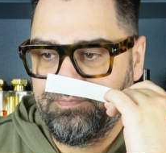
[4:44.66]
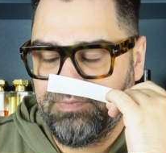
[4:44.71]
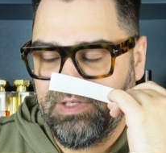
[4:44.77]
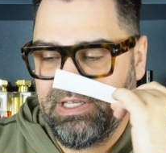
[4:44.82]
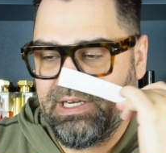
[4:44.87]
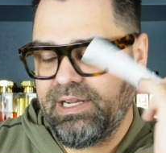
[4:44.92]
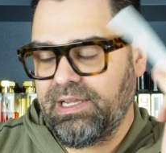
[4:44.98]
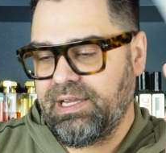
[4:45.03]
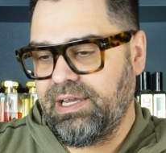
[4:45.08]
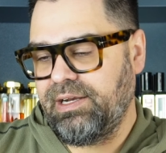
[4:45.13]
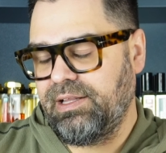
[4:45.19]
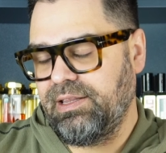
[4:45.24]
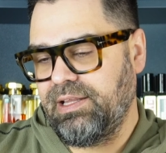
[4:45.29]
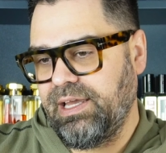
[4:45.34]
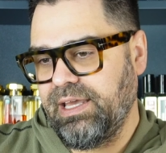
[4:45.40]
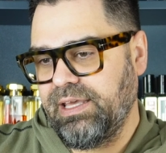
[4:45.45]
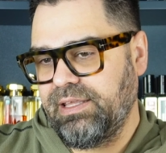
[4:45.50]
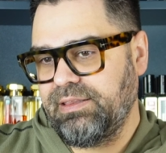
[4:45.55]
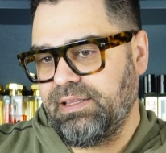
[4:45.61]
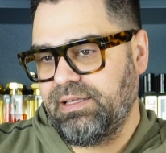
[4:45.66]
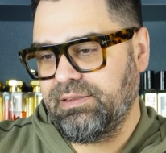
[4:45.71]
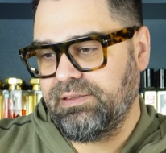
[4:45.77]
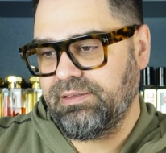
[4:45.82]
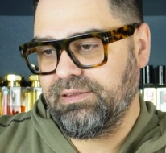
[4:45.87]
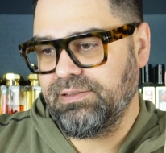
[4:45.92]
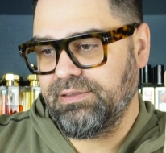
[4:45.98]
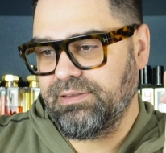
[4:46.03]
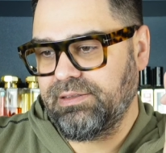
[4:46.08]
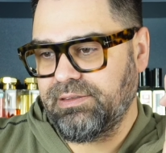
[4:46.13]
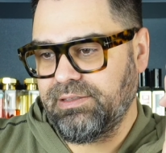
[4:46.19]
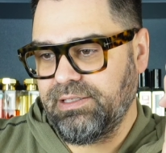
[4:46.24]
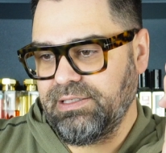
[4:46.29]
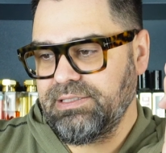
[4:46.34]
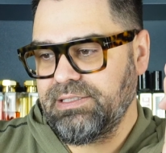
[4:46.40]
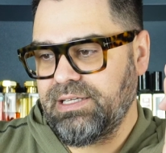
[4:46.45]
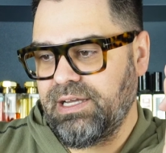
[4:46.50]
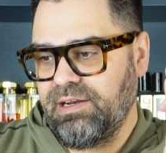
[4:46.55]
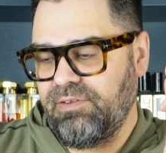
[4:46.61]
and I kind of like that
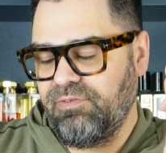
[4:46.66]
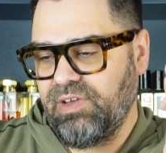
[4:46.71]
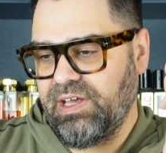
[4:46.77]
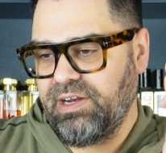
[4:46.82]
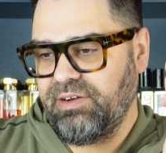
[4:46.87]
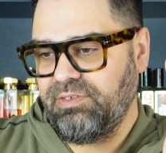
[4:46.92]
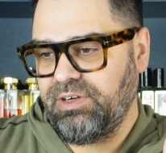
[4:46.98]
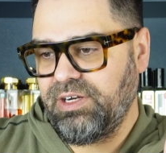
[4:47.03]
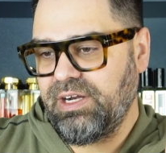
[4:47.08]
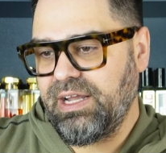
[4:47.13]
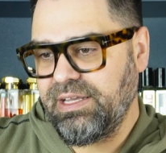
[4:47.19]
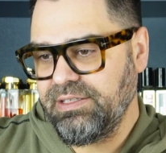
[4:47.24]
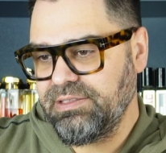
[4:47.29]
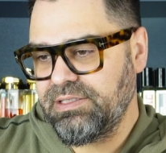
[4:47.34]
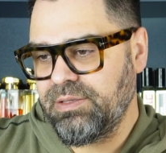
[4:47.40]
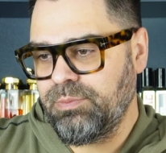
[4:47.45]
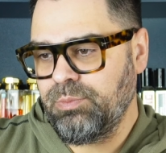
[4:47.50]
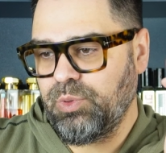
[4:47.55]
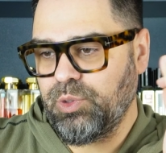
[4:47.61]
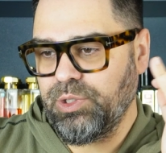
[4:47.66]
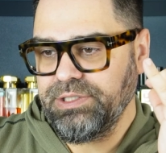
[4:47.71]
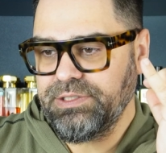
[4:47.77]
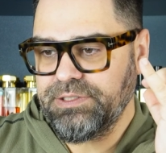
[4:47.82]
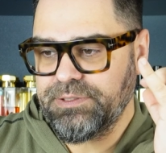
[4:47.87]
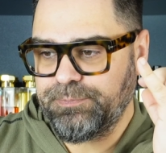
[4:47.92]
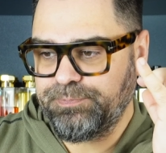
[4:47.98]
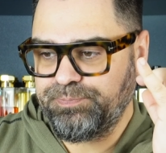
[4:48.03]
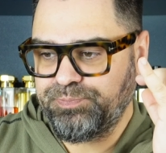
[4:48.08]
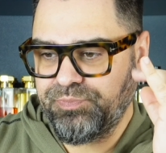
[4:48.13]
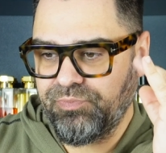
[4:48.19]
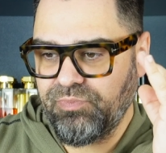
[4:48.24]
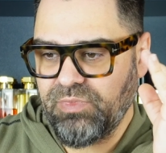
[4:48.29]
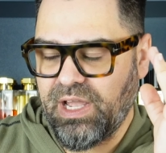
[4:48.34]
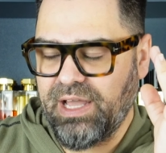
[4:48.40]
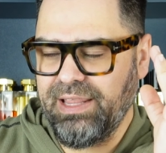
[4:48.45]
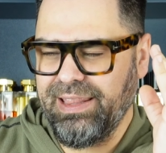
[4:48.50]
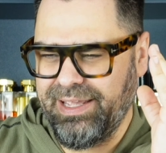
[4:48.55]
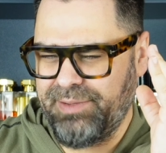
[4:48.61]
this kind of vetiver at some points.
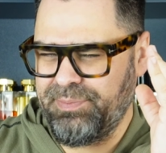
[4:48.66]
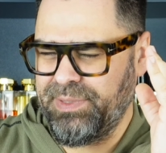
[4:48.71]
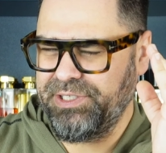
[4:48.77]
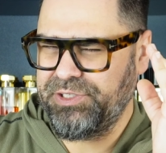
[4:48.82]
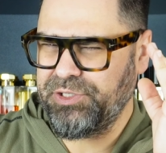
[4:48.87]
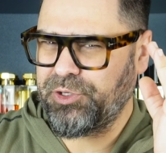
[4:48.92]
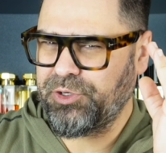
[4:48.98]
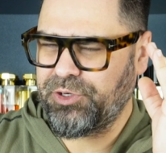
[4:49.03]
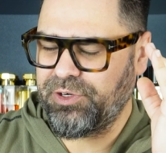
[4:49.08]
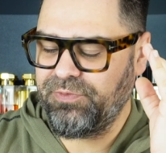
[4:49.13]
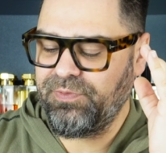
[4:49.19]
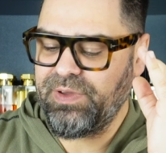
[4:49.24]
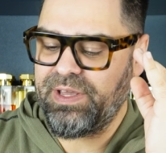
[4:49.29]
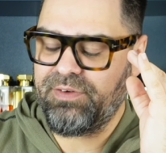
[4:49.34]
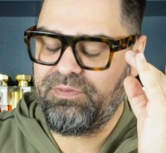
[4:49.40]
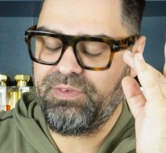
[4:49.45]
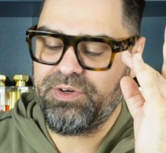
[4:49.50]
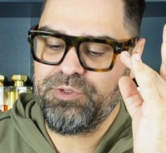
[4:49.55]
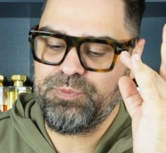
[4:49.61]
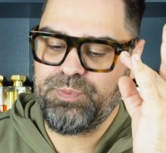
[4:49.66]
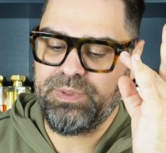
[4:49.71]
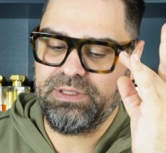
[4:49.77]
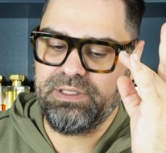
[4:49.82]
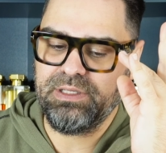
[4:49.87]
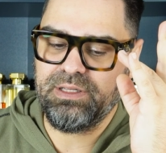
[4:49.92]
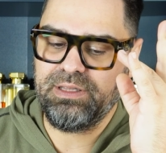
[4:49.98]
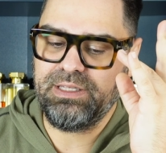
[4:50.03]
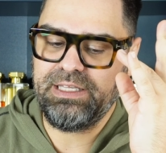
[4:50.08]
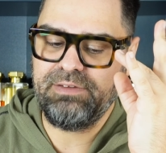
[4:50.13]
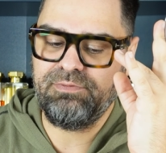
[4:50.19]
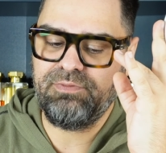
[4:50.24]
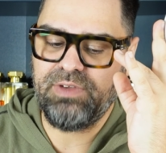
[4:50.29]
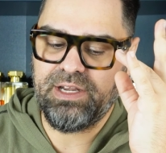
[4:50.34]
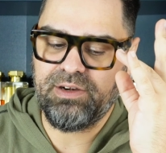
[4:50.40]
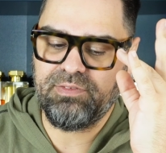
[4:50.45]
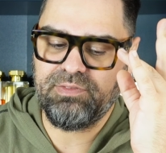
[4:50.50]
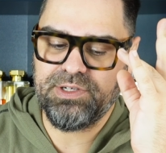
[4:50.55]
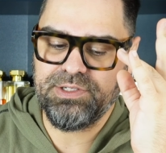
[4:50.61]
I like my darker vetivers, but the clean
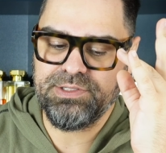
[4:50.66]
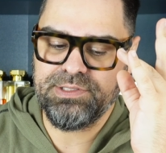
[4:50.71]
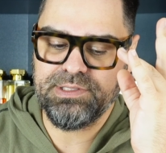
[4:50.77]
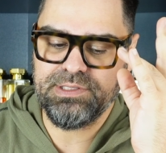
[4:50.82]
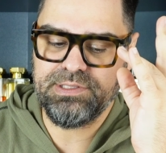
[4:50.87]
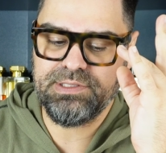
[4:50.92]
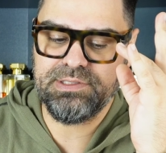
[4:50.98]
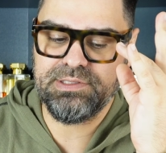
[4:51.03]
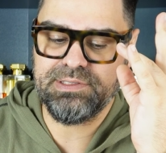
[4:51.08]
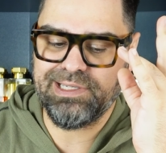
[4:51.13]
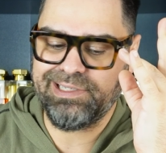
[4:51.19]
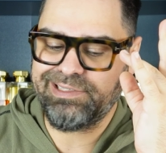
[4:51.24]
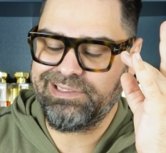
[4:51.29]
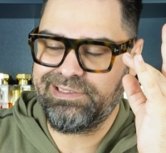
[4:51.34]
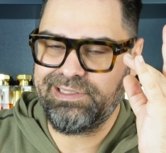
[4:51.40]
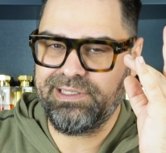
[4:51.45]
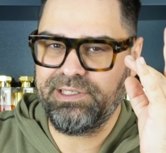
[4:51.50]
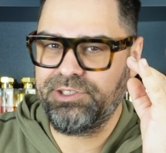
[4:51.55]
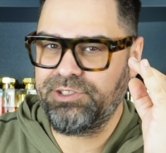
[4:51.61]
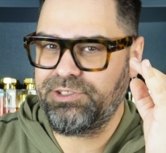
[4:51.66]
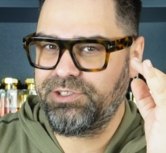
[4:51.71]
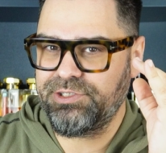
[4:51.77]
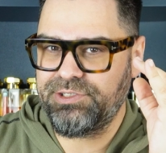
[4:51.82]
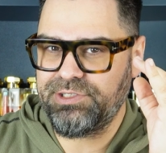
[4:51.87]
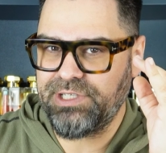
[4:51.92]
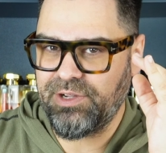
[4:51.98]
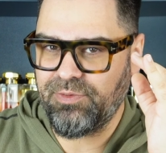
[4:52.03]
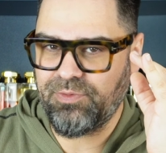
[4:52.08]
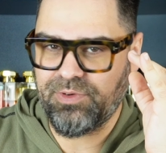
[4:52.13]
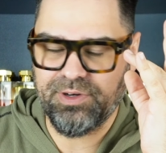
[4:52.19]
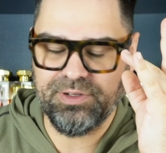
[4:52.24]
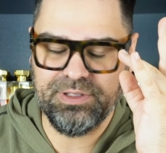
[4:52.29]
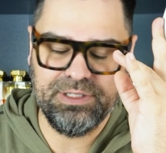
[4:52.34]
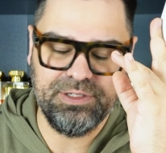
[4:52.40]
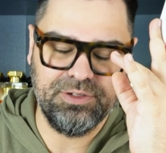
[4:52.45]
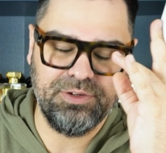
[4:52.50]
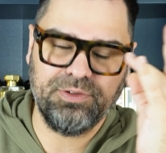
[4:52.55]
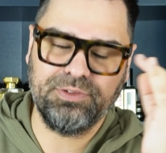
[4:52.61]
vetivers, this is like signature scent
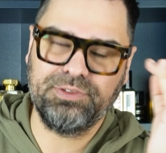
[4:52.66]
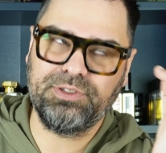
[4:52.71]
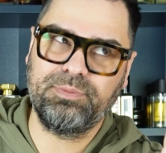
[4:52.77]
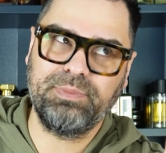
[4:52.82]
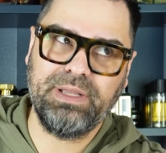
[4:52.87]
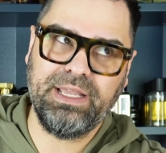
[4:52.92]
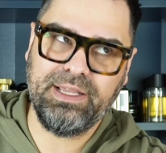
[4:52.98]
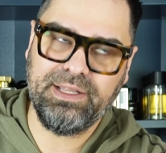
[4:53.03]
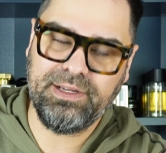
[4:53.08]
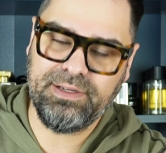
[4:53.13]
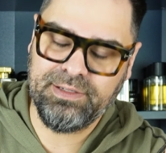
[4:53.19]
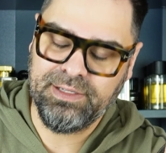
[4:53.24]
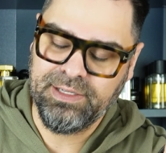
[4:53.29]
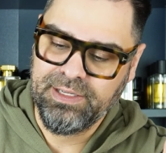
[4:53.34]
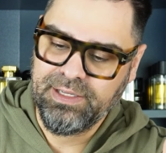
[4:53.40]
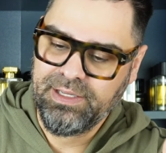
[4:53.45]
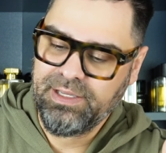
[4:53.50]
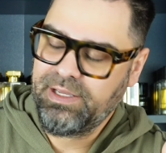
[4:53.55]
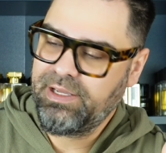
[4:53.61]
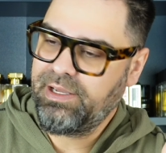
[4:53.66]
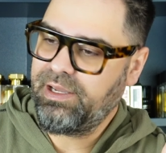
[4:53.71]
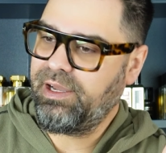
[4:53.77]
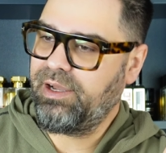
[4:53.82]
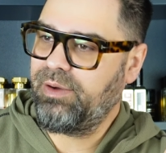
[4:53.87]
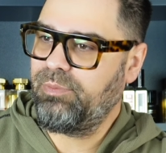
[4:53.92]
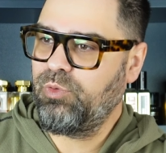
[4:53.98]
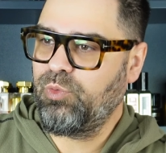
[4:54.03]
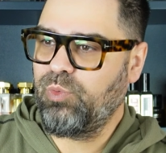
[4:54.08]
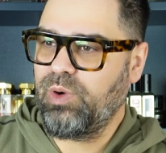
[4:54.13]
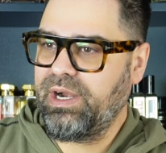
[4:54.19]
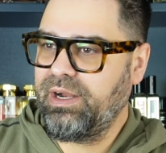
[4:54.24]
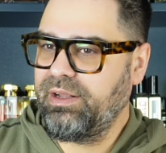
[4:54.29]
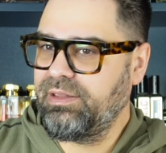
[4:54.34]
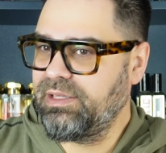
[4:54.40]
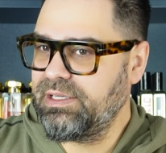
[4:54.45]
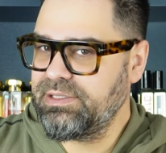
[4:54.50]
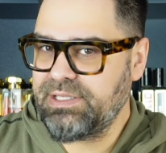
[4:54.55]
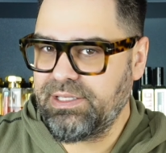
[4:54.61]
worthy. Older man um,
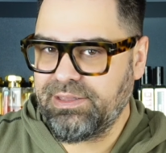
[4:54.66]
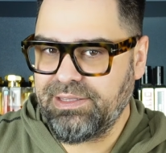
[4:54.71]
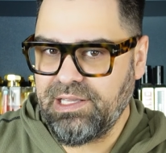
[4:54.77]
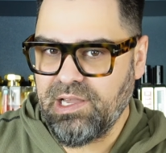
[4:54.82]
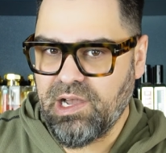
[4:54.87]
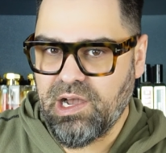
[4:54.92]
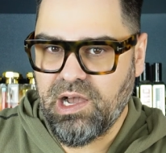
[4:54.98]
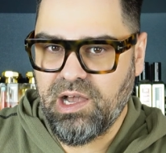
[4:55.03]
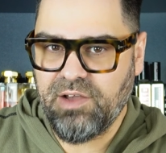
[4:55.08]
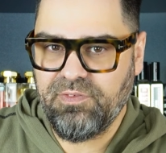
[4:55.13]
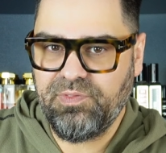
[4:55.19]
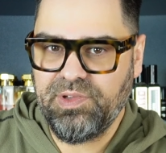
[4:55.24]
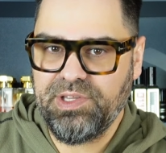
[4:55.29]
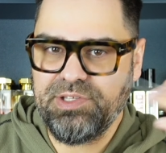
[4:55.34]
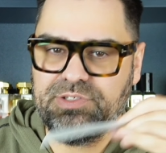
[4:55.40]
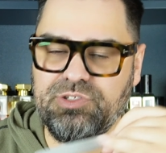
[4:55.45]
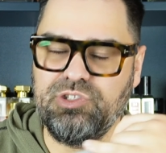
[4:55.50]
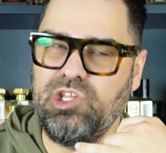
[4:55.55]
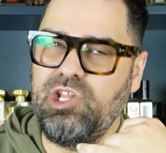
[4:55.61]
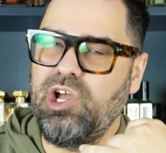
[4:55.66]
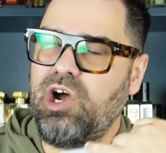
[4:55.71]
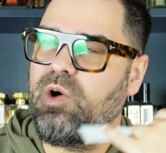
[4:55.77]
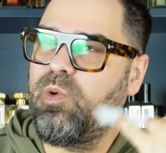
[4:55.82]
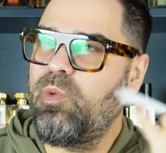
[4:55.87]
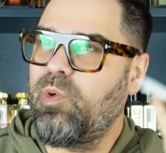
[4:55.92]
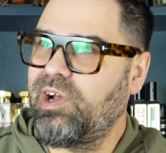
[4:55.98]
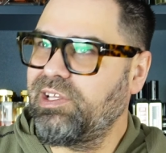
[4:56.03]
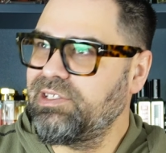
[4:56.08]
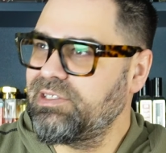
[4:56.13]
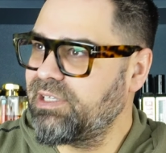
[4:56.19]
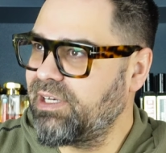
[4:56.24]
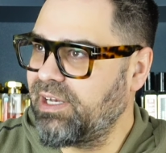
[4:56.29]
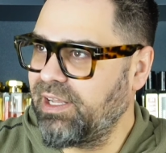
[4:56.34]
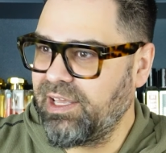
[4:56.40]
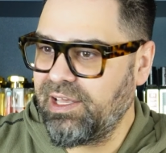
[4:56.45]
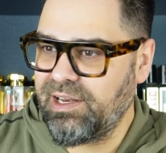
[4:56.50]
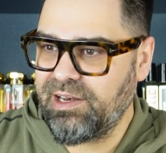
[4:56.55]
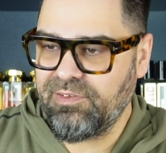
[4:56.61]
wearing this at the office. No one's going
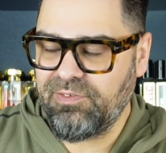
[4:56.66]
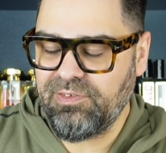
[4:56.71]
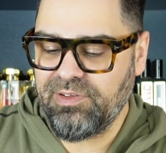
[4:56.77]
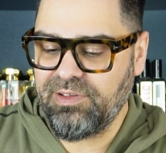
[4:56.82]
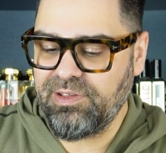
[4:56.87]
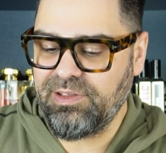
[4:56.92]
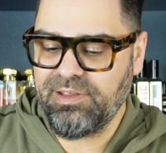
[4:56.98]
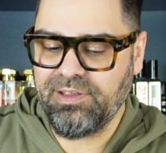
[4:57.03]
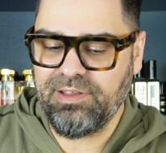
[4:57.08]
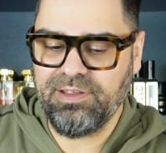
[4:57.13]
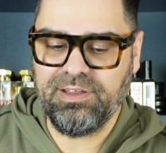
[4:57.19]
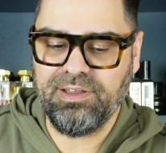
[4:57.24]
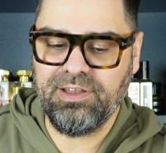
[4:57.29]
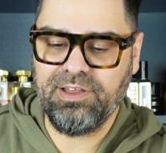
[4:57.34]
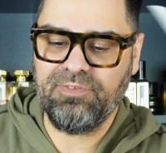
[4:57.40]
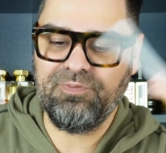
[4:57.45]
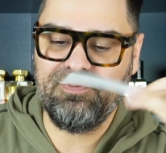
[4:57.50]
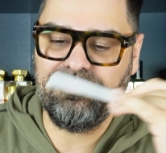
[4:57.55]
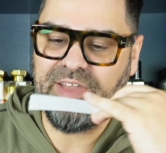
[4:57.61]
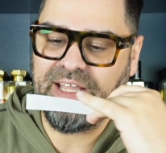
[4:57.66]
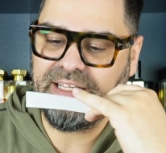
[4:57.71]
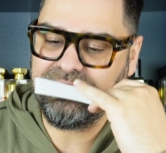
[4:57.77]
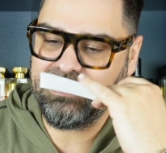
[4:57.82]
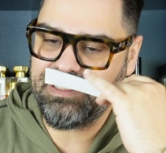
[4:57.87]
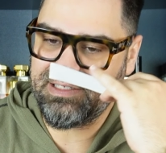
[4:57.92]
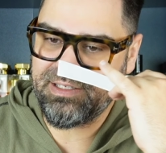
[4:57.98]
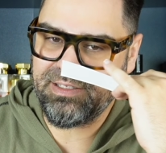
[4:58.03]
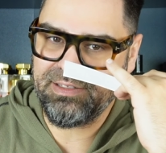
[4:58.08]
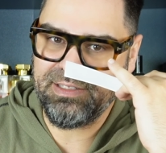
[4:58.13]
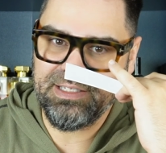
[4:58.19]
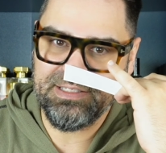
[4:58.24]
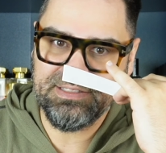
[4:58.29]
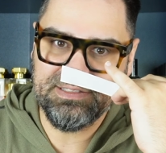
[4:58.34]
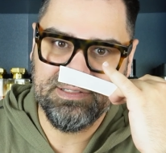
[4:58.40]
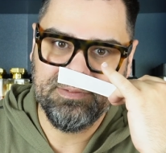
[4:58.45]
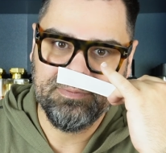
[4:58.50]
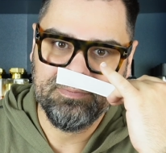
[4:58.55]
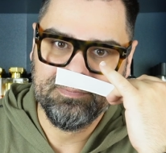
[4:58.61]
to get a, a, offended on
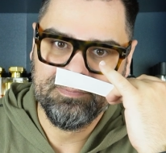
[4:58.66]
this.